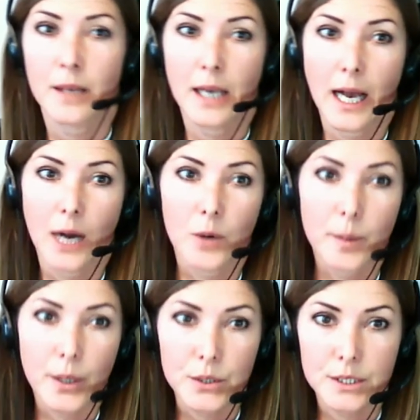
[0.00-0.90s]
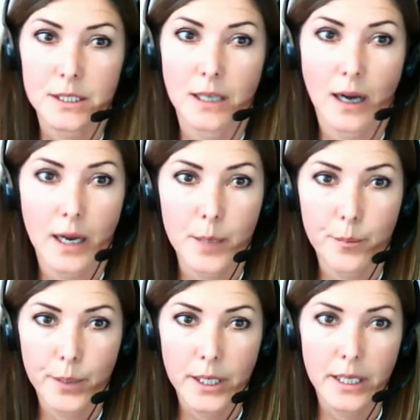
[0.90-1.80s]
How about
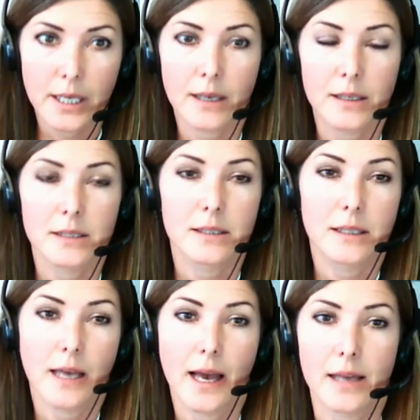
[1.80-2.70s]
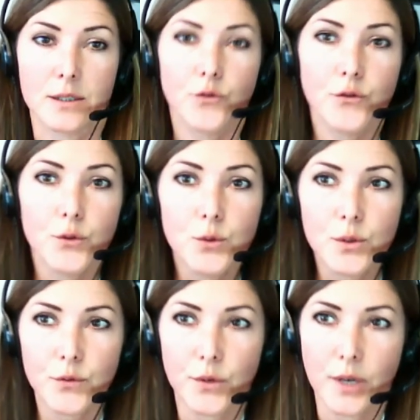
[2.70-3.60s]
IP as
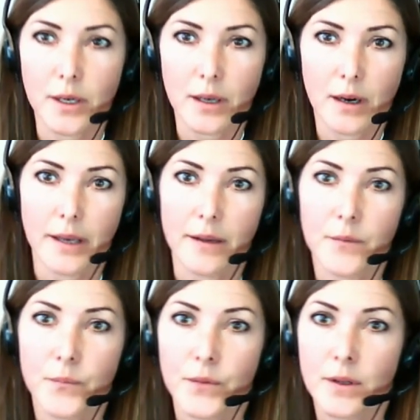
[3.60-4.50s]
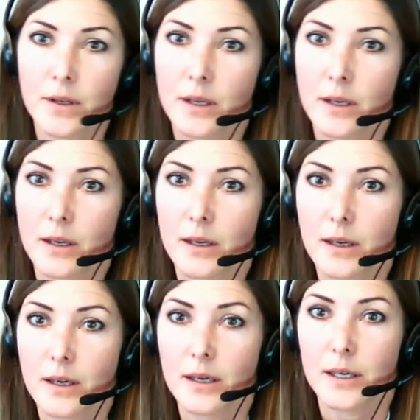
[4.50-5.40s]
food for AI?
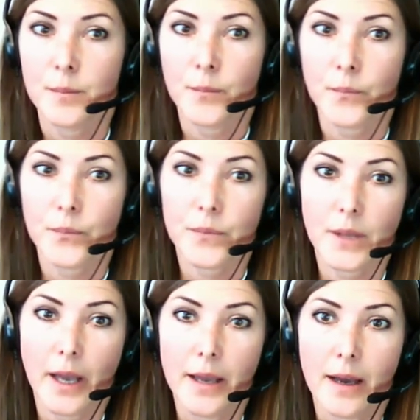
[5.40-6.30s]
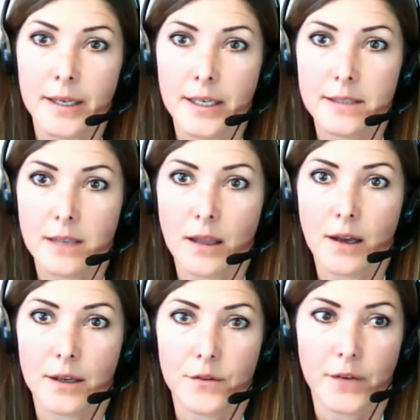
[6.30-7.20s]
AI needs a
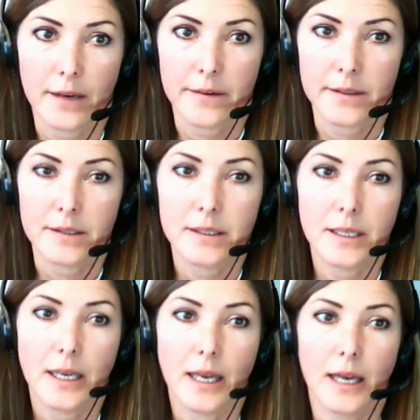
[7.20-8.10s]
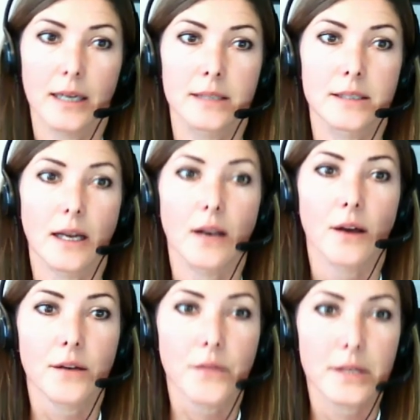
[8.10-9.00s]
lot of data, and a
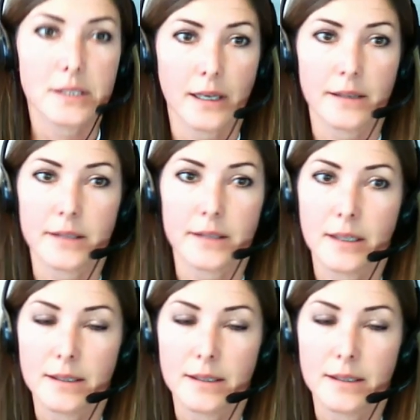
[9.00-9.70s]
lot of this data is